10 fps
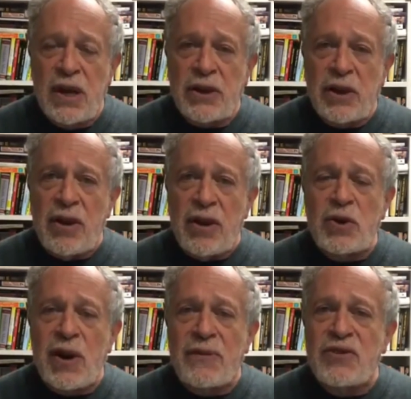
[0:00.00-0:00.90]
the only
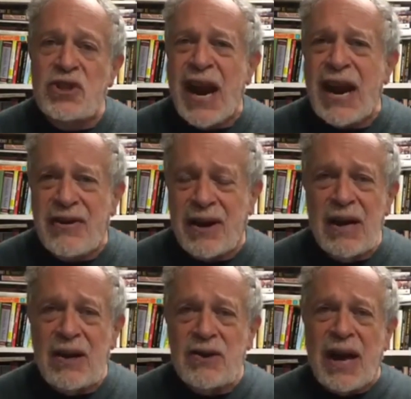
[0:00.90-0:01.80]
person who has standing
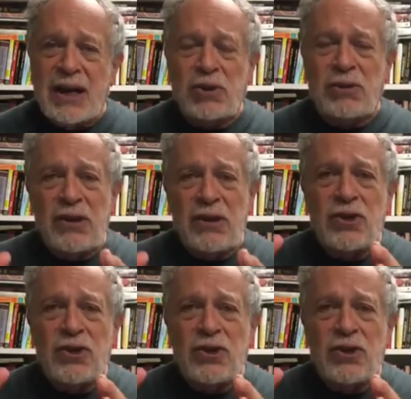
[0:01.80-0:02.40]
to actually